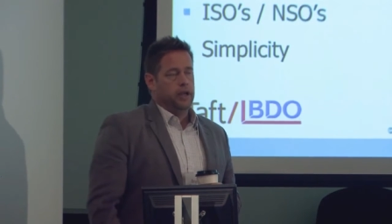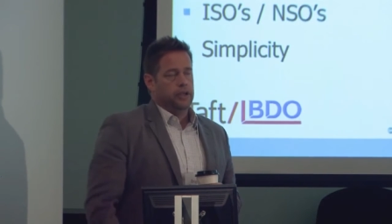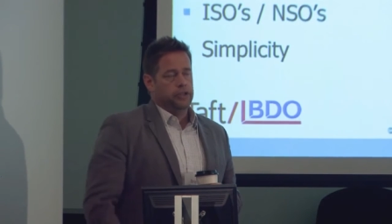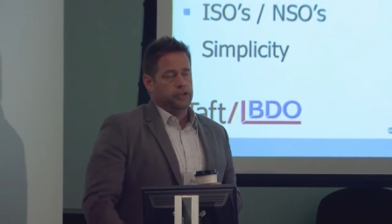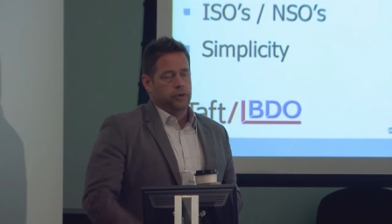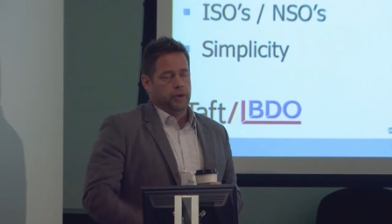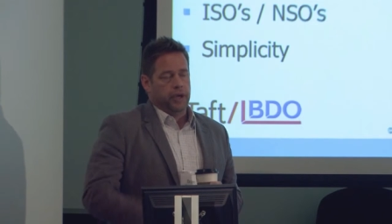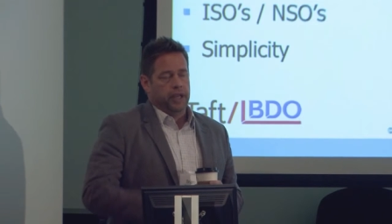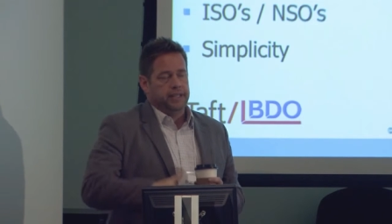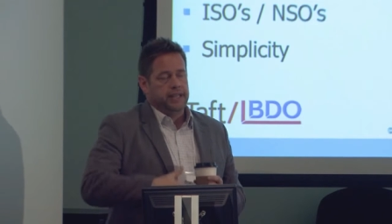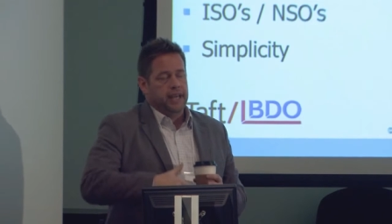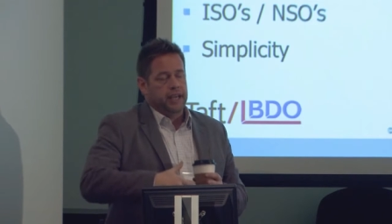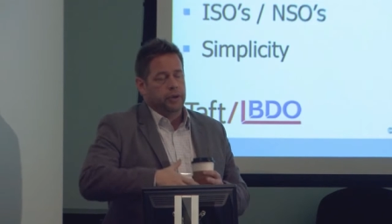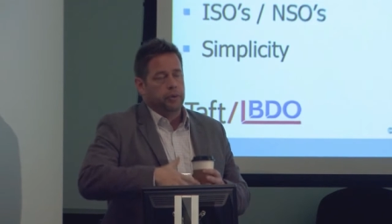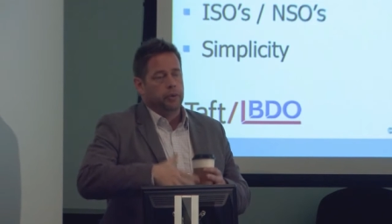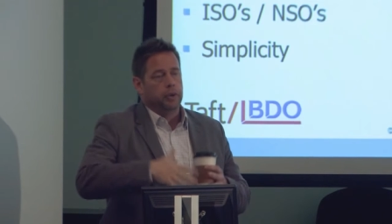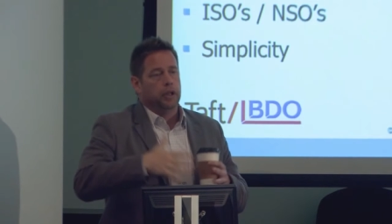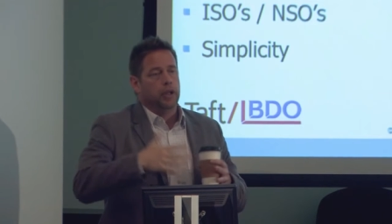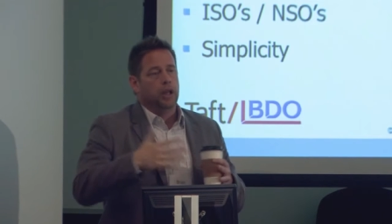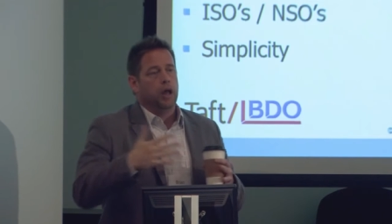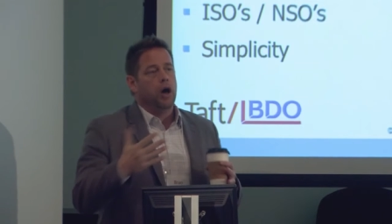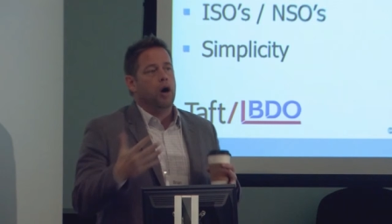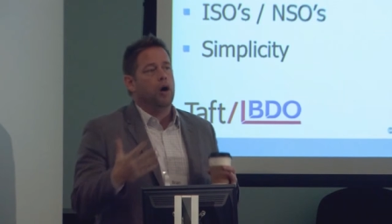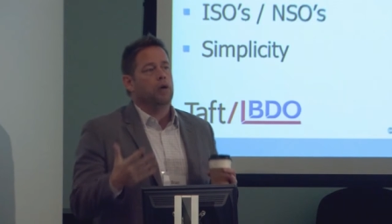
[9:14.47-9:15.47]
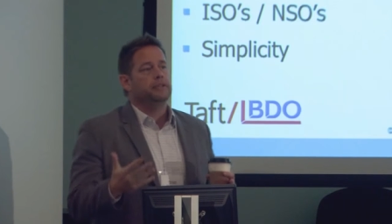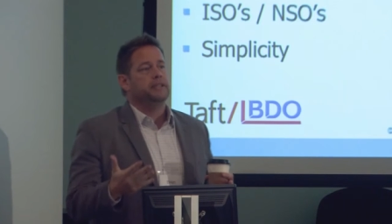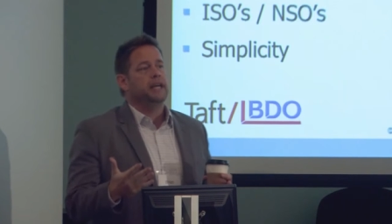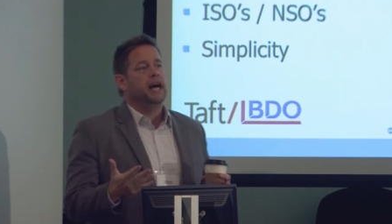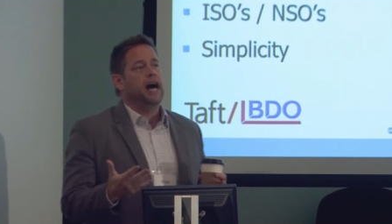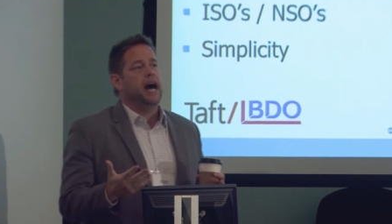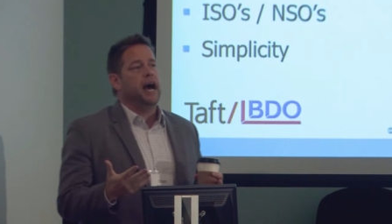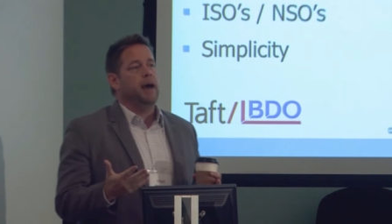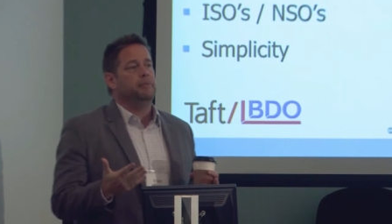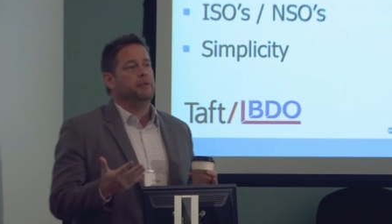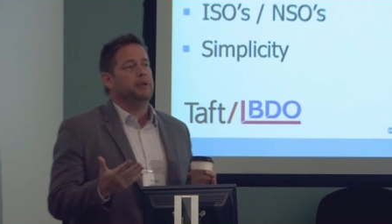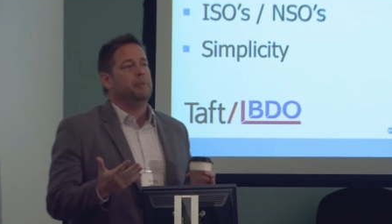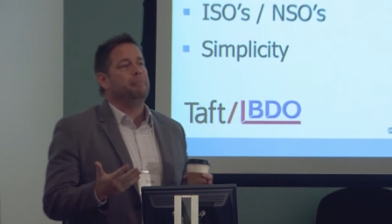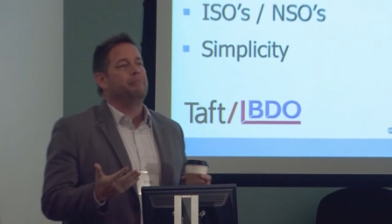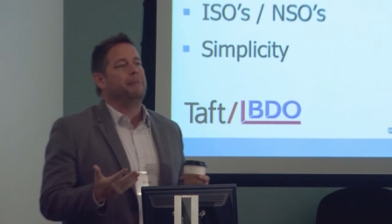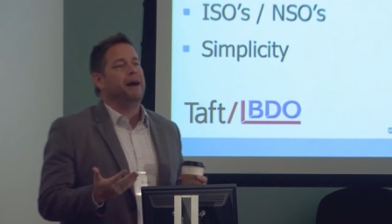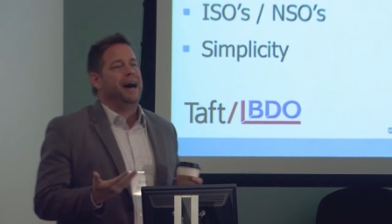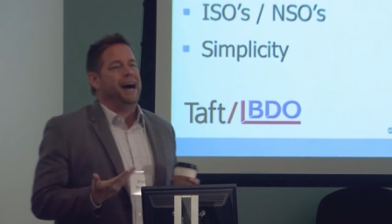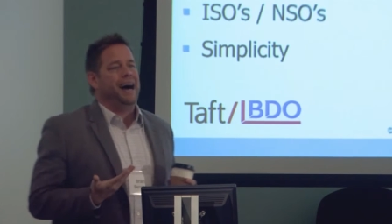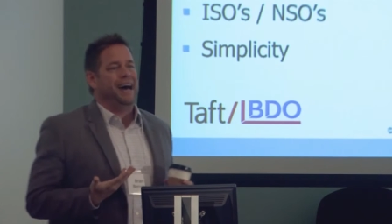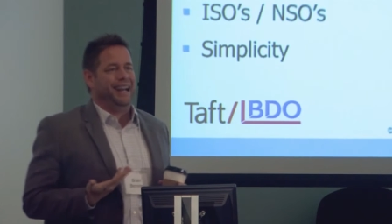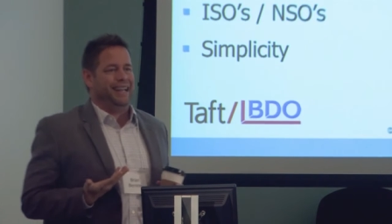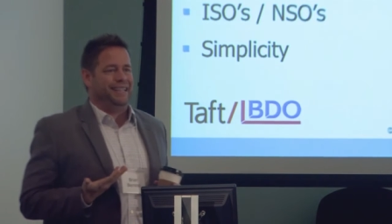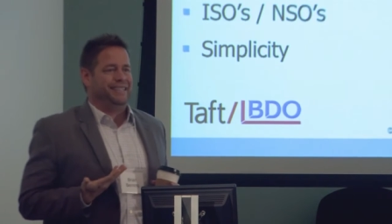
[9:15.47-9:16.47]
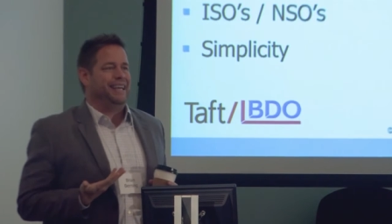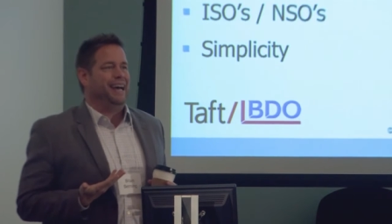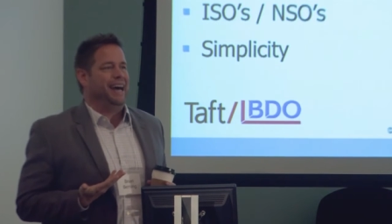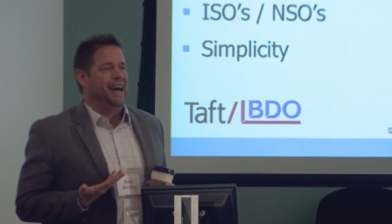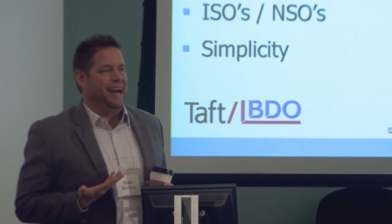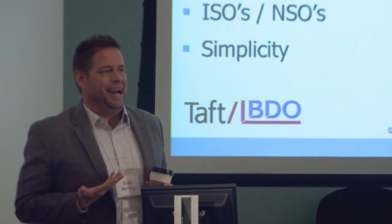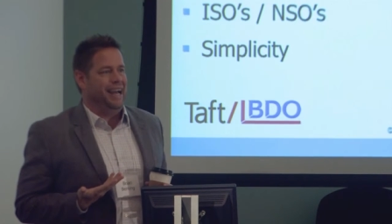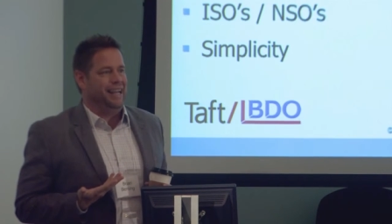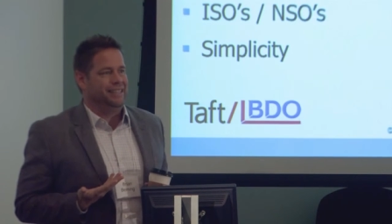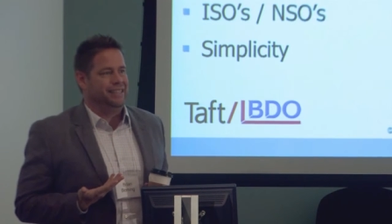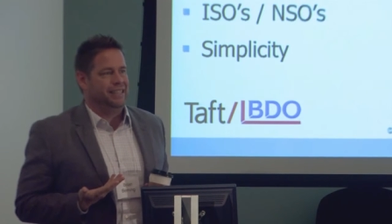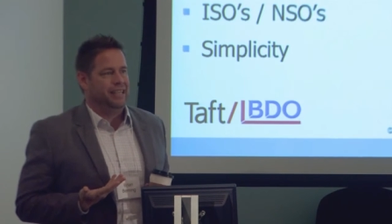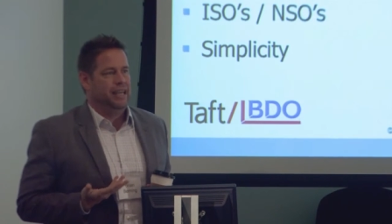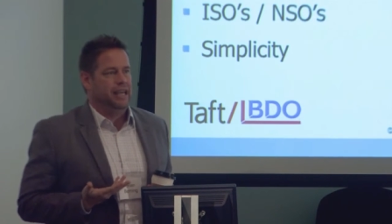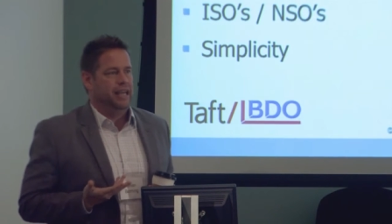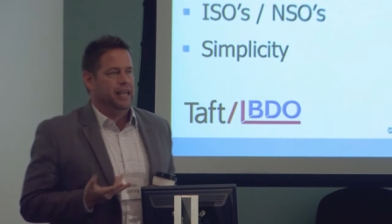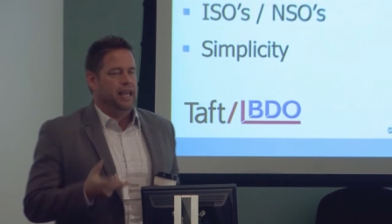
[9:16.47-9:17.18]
So it can take you a long time to monetize